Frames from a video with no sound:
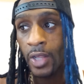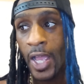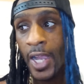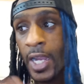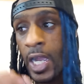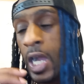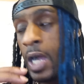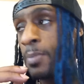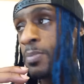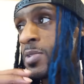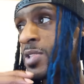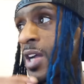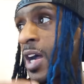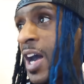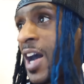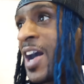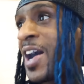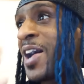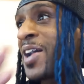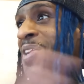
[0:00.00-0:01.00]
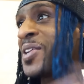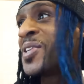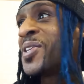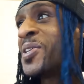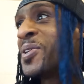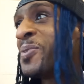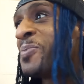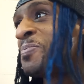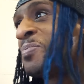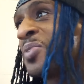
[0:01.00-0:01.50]
Like, I'm tired of
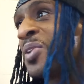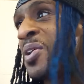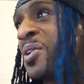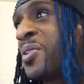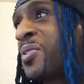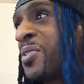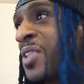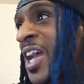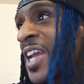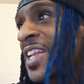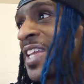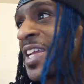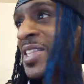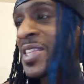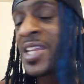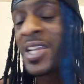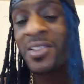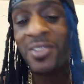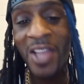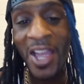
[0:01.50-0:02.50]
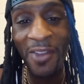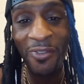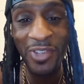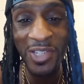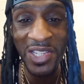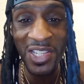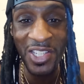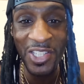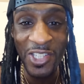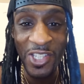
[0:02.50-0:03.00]
them, bro. Like, they think
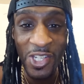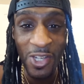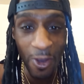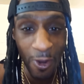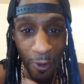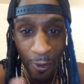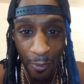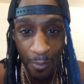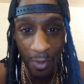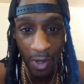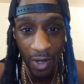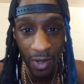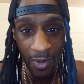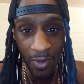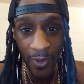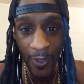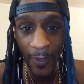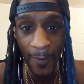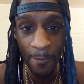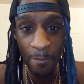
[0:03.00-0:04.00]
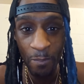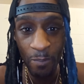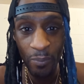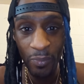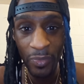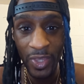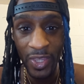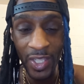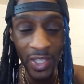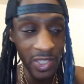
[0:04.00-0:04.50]
life is a joke, bro.
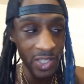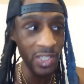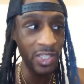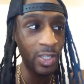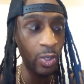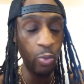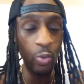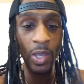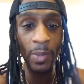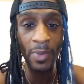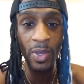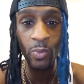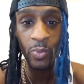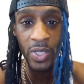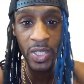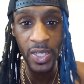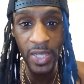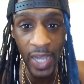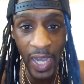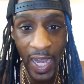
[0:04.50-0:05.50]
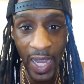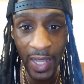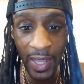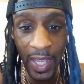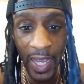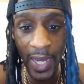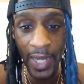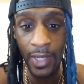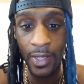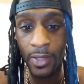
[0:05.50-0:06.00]
This is the women we
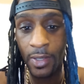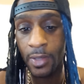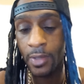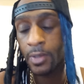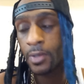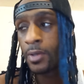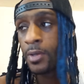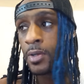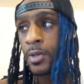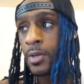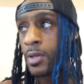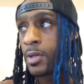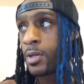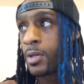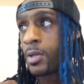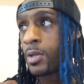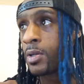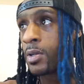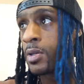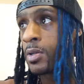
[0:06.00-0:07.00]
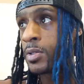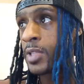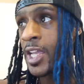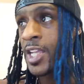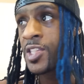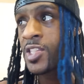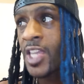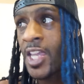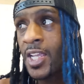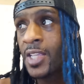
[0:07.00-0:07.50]
got. Like,
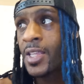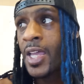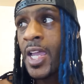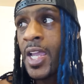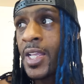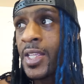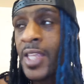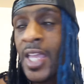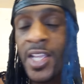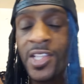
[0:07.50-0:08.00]
they take they